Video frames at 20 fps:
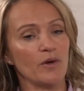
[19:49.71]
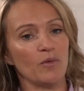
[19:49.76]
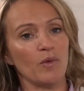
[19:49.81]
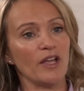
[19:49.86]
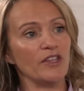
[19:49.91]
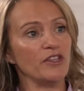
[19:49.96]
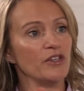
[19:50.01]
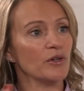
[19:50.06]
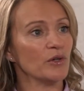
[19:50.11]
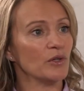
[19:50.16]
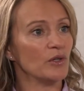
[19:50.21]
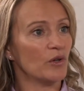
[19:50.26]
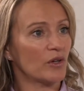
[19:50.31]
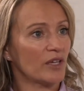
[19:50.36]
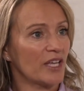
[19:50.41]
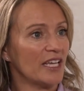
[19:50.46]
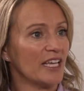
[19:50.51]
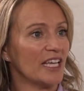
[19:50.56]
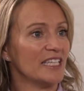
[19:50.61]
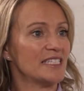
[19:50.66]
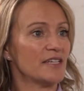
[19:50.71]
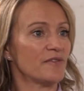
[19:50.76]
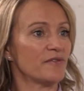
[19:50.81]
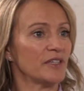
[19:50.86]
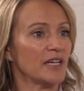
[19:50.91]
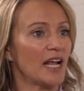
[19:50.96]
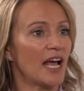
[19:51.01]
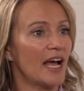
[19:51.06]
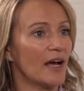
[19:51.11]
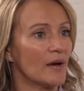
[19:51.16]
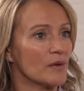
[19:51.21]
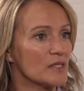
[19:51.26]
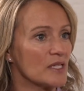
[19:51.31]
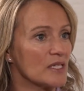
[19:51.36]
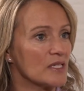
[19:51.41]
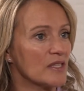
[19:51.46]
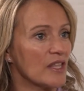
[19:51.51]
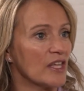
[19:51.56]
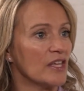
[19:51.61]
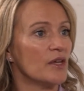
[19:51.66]
When you're looking at different
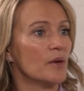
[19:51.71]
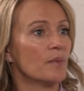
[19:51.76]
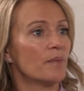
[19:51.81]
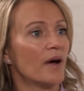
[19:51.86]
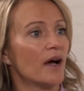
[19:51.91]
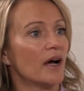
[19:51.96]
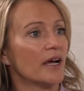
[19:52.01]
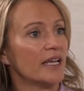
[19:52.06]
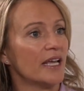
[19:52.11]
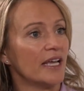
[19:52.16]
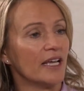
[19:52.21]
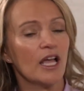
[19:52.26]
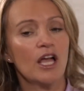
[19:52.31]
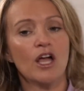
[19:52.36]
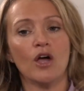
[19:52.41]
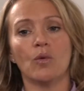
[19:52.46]
houses that you're buying,